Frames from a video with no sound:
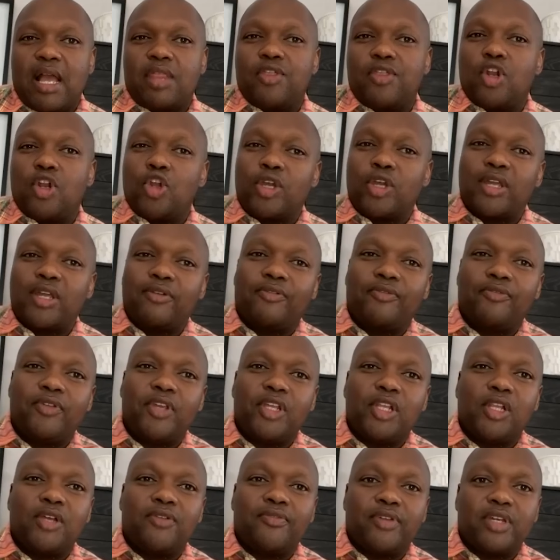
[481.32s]
the look and
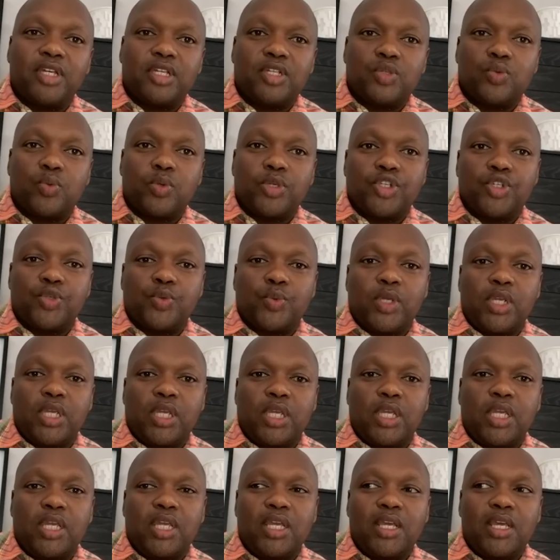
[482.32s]
feel of it,
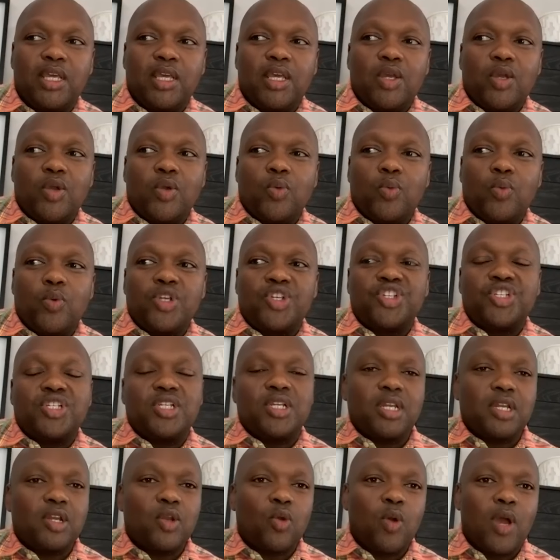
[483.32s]
which
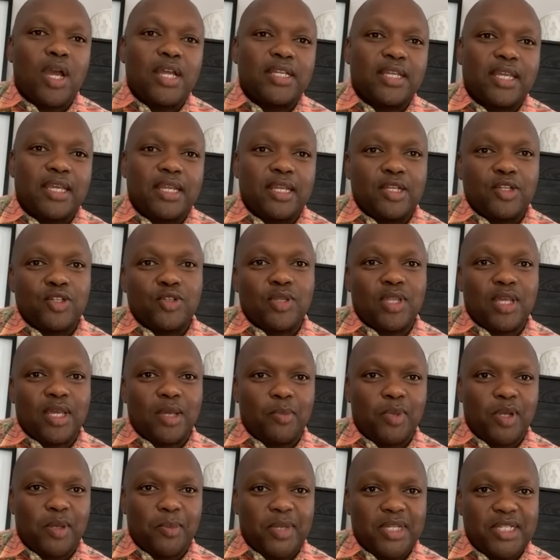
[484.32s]
didn't quite get into the
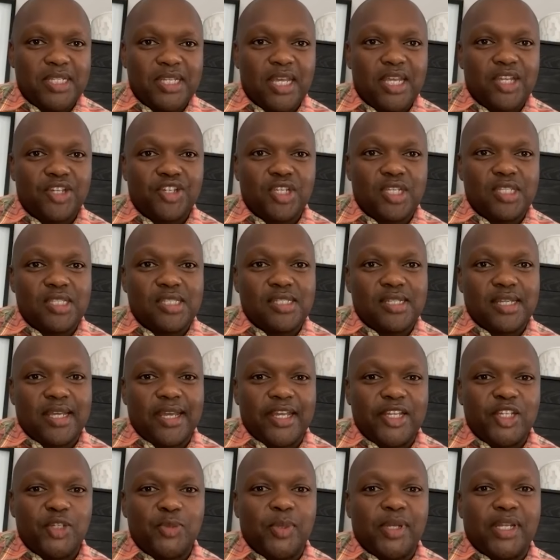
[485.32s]
implementation
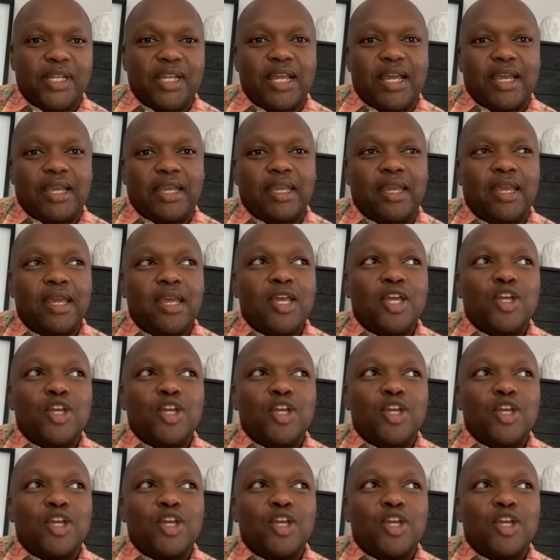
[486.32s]
stage, but like